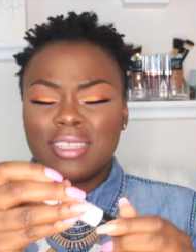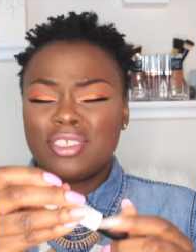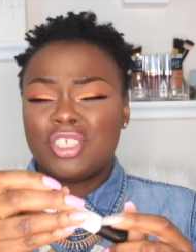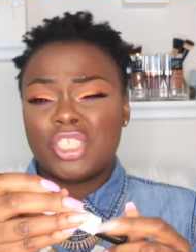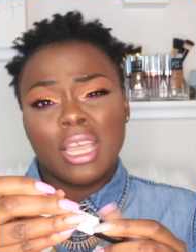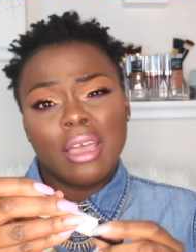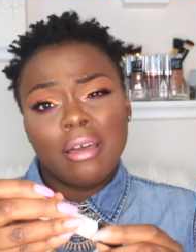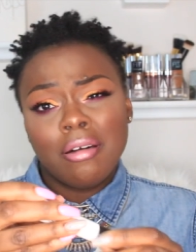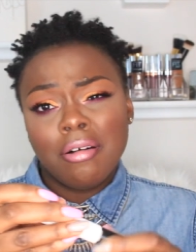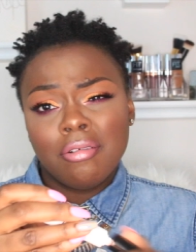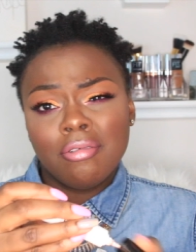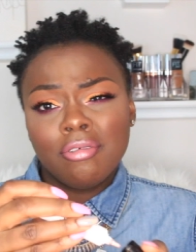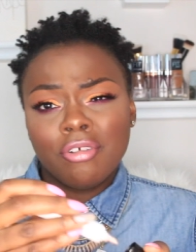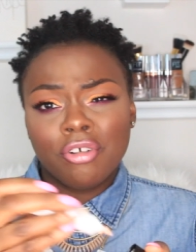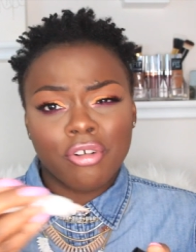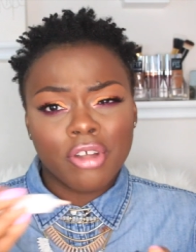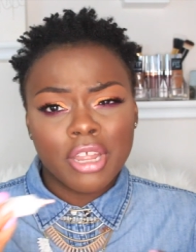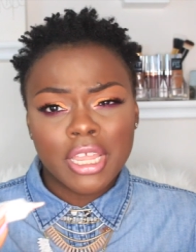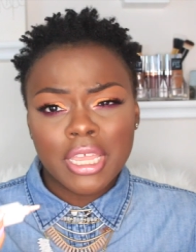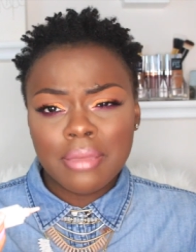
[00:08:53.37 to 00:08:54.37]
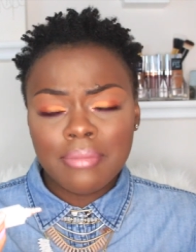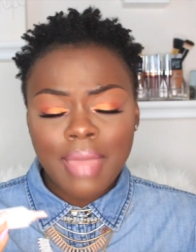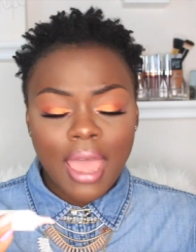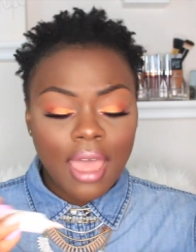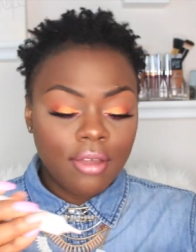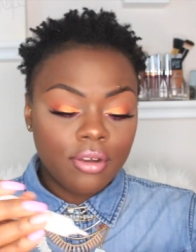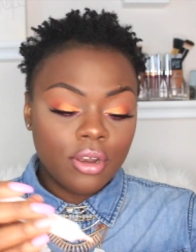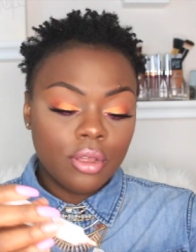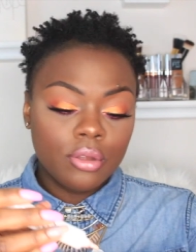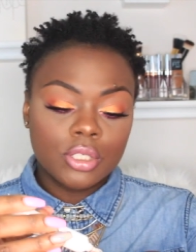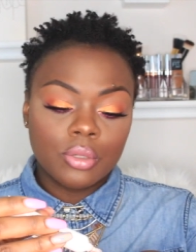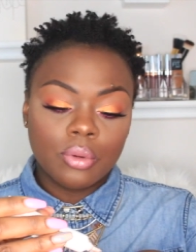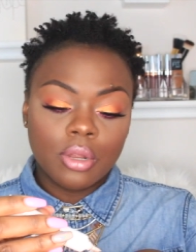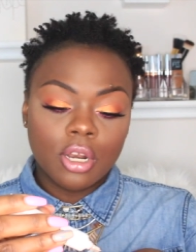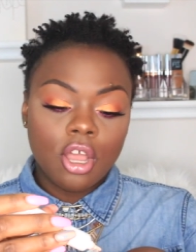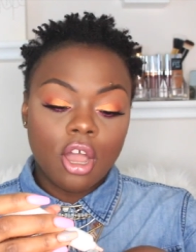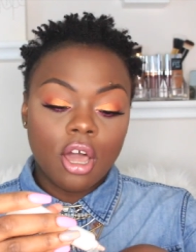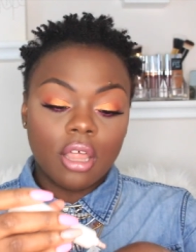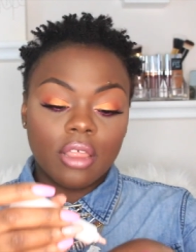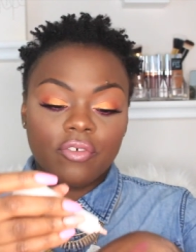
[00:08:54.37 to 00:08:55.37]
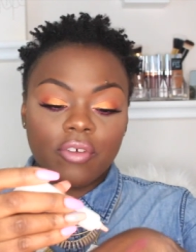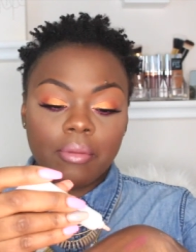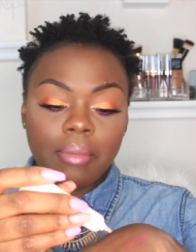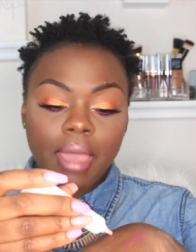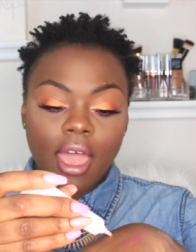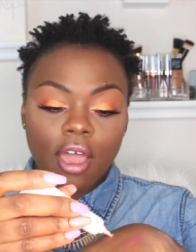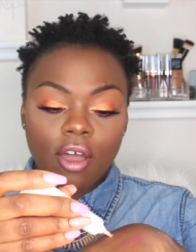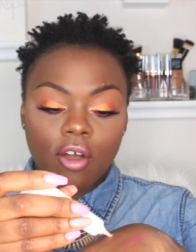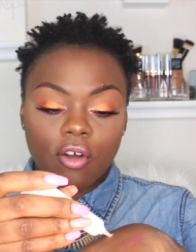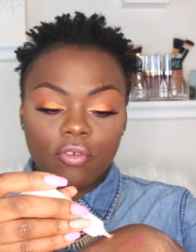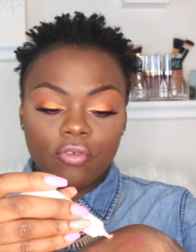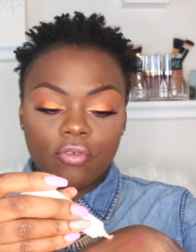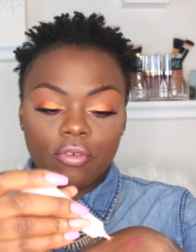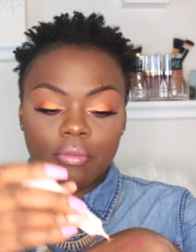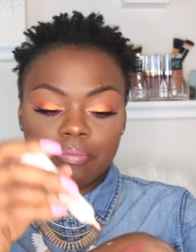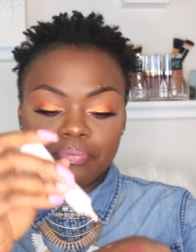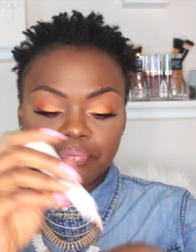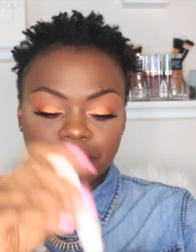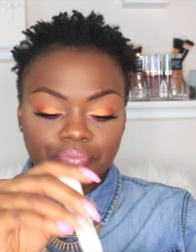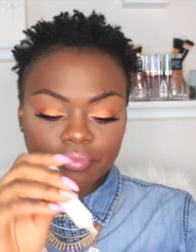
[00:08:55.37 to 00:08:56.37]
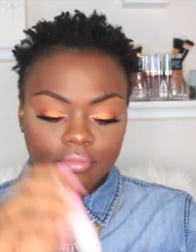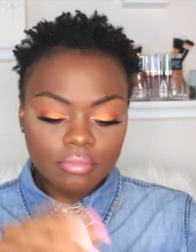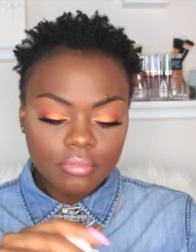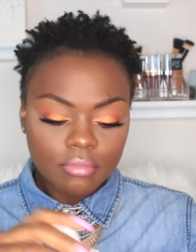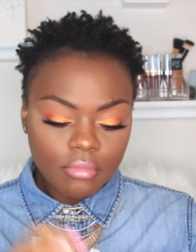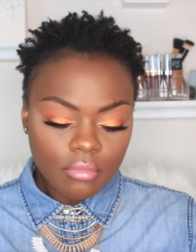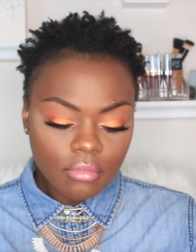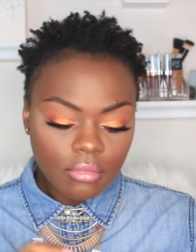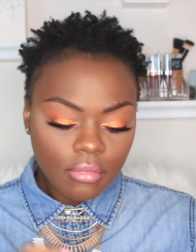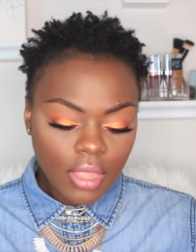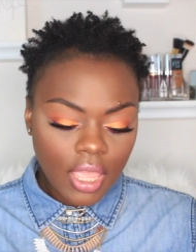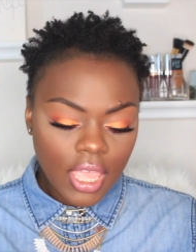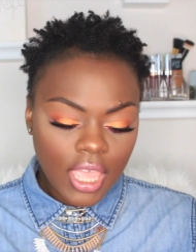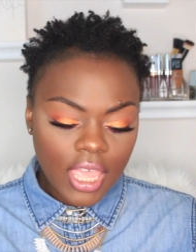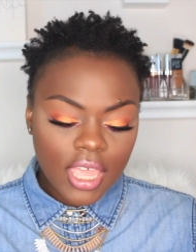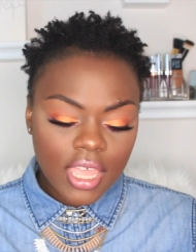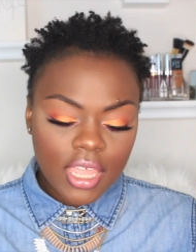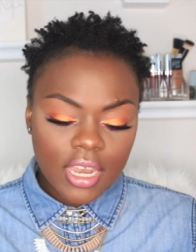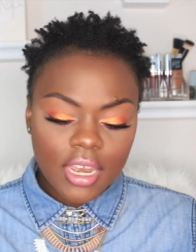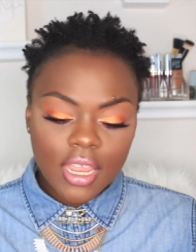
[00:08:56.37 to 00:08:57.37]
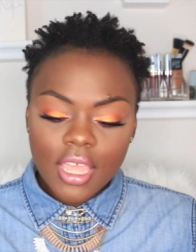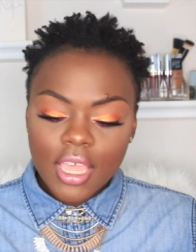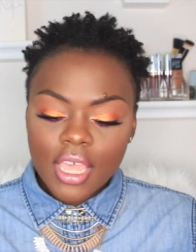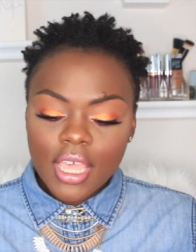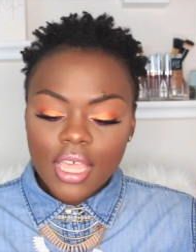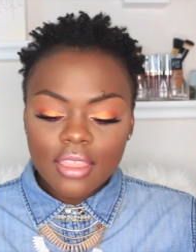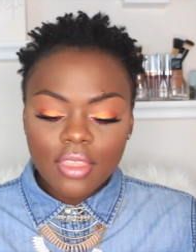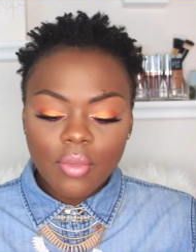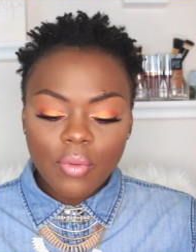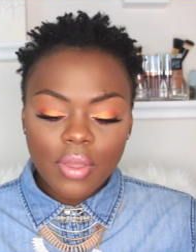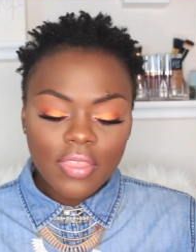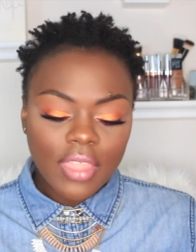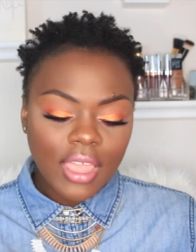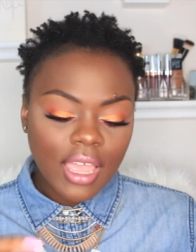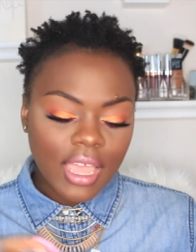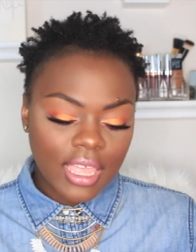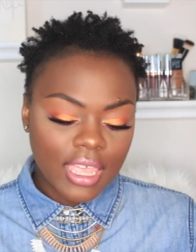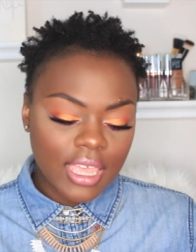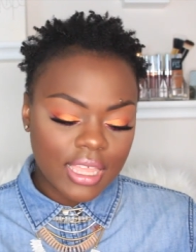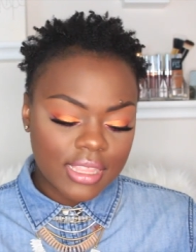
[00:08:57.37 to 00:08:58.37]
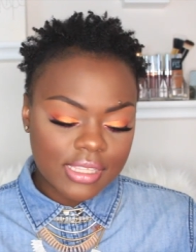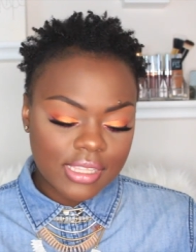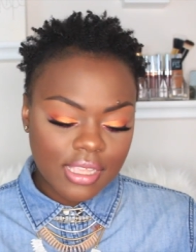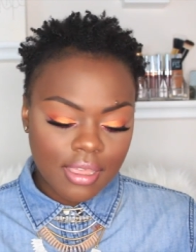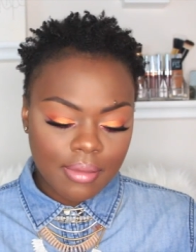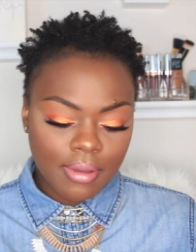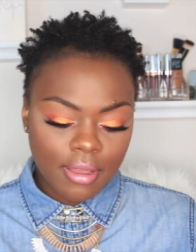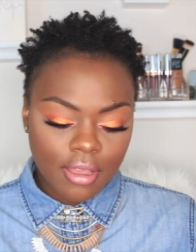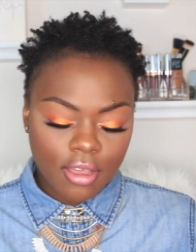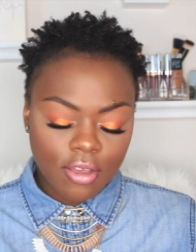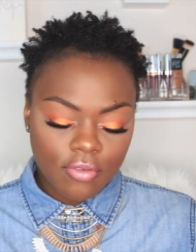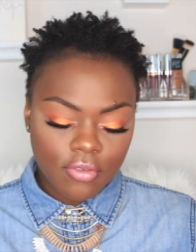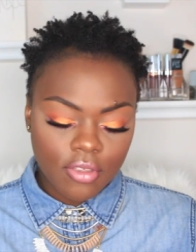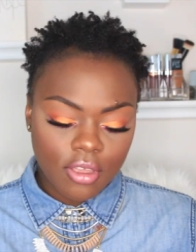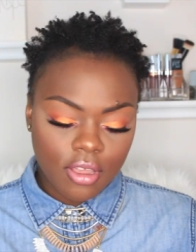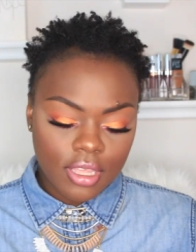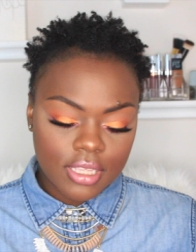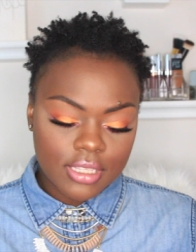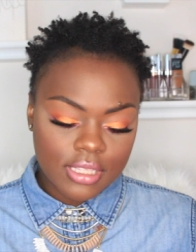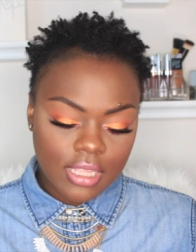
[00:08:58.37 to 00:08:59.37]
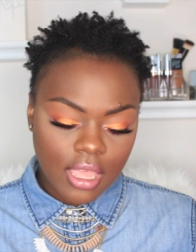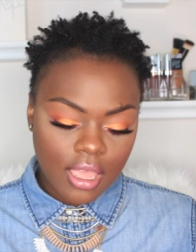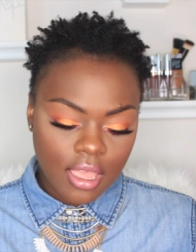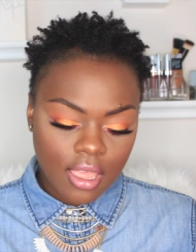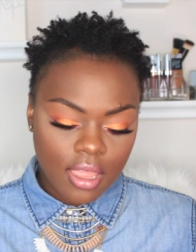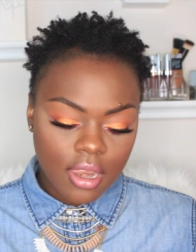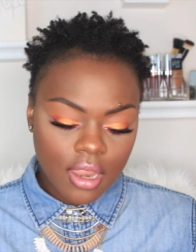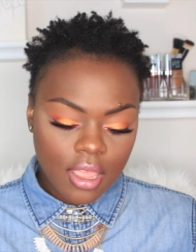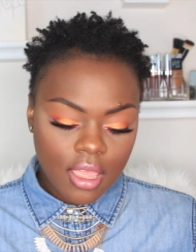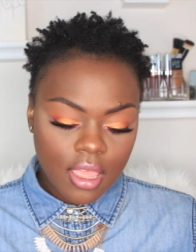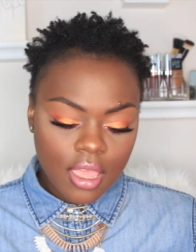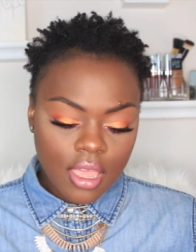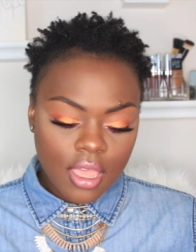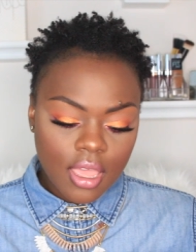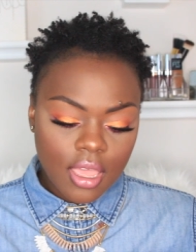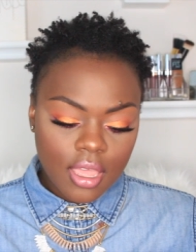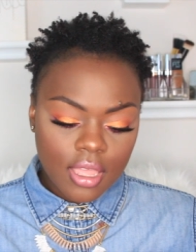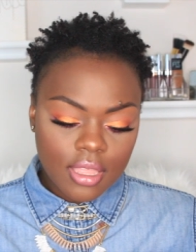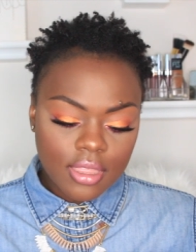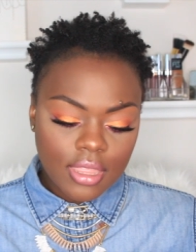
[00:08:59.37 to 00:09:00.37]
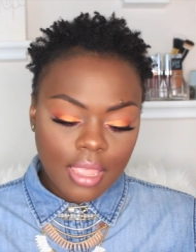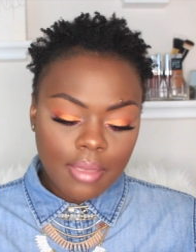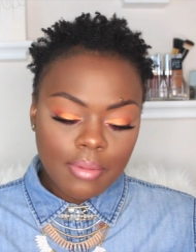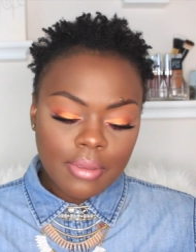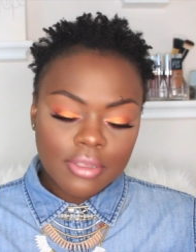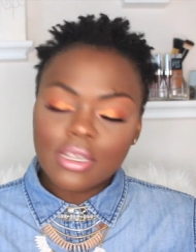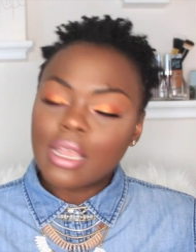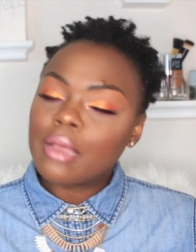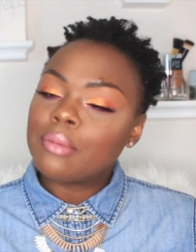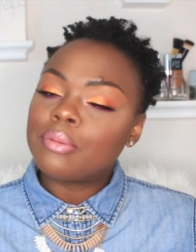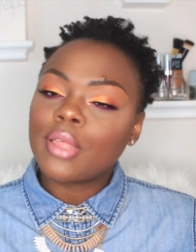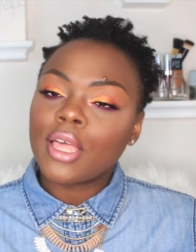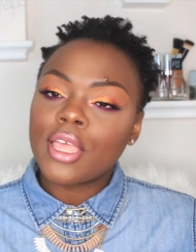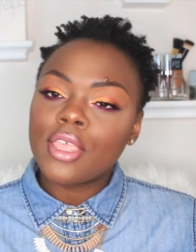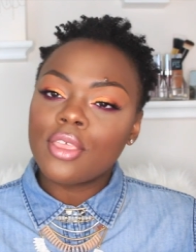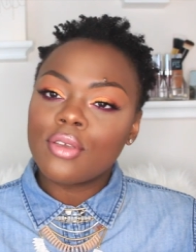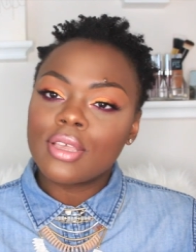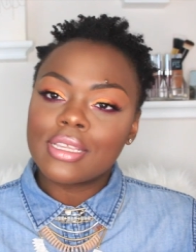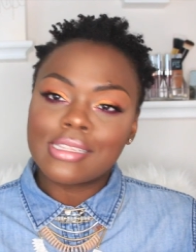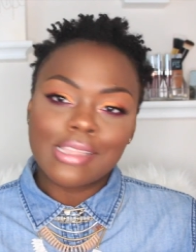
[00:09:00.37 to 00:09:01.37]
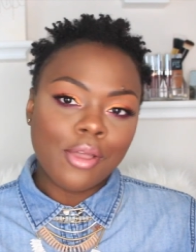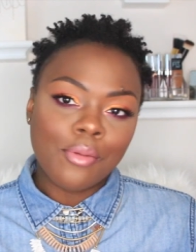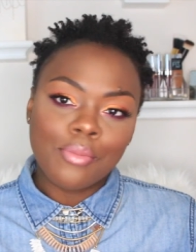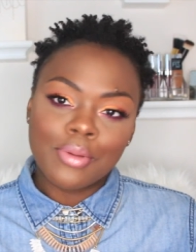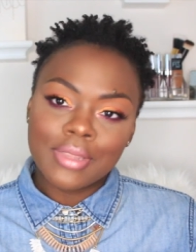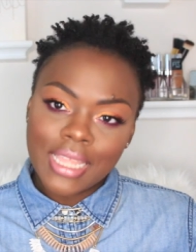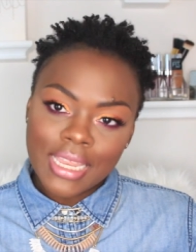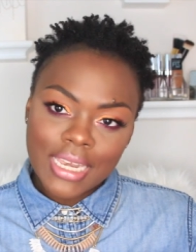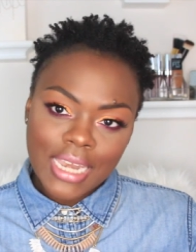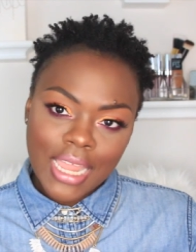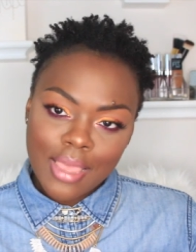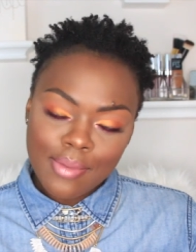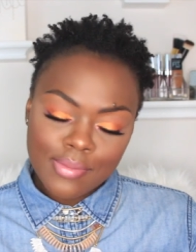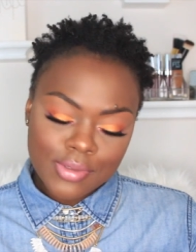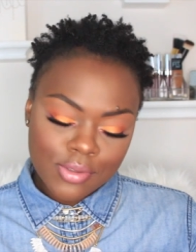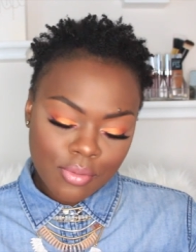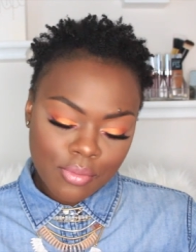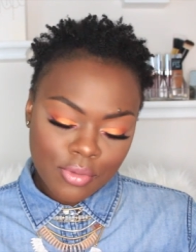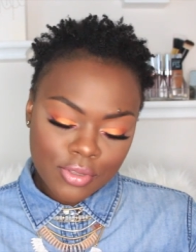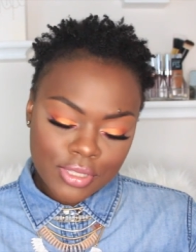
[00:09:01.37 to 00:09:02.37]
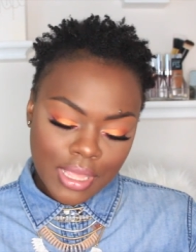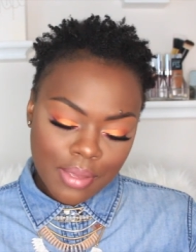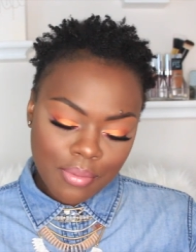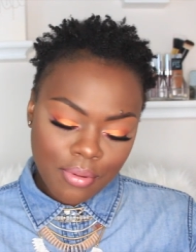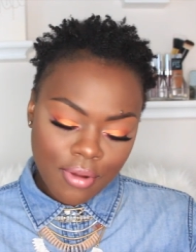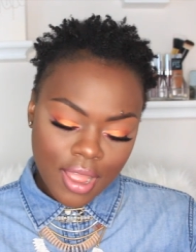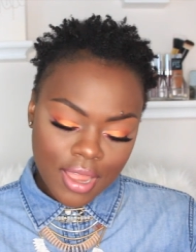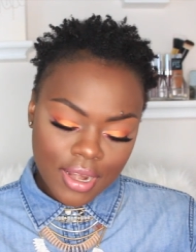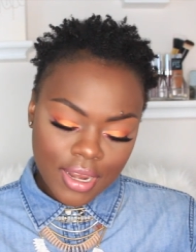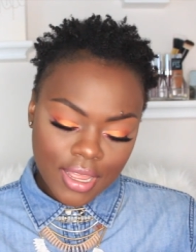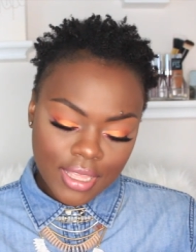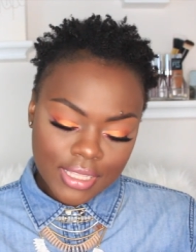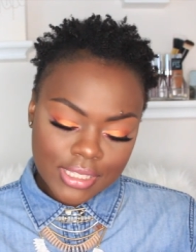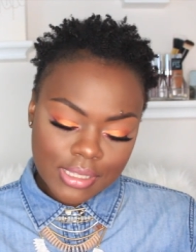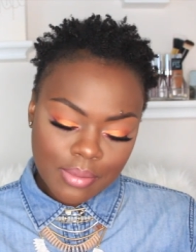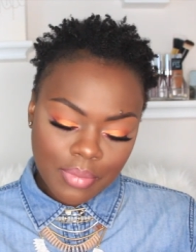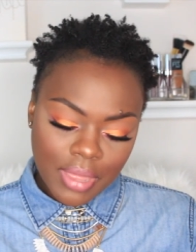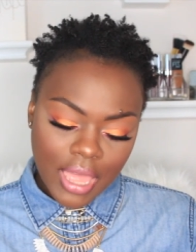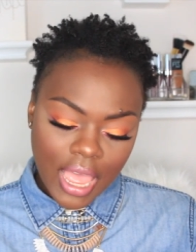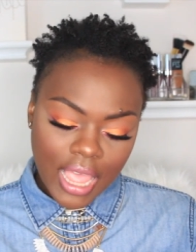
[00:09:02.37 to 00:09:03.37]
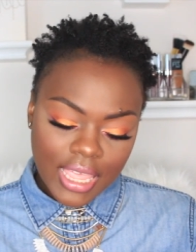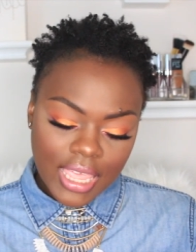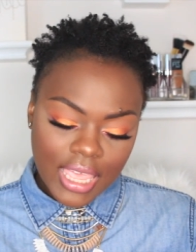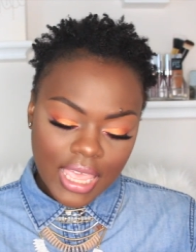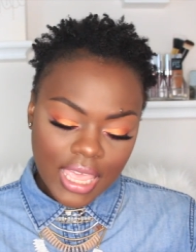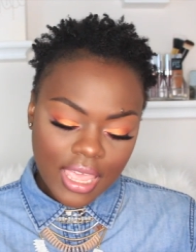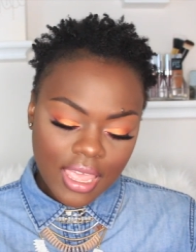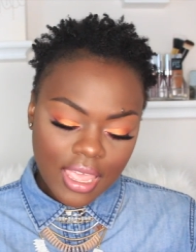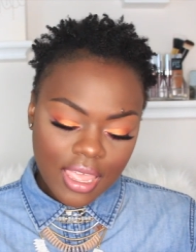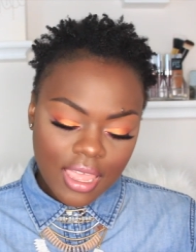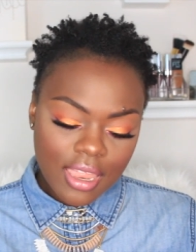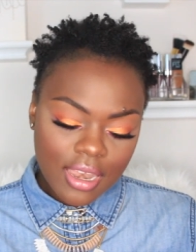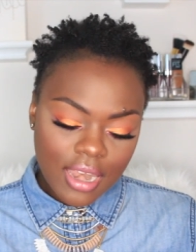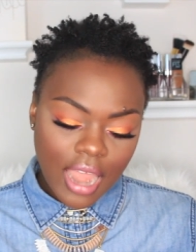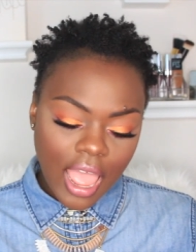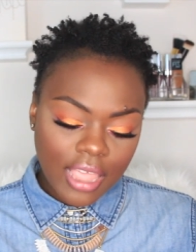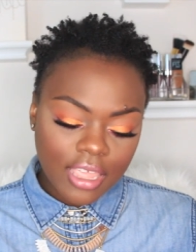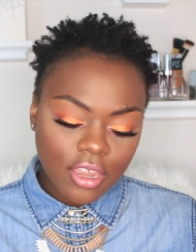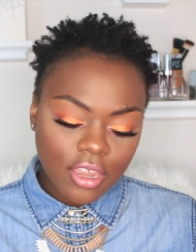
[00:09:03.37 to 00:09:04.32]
gel cream, I don't know what you want to call it, from Elf. And the one thing I can say about Elf, y'all, is that they be trying to play you because they don't put their names on most of their products. But I can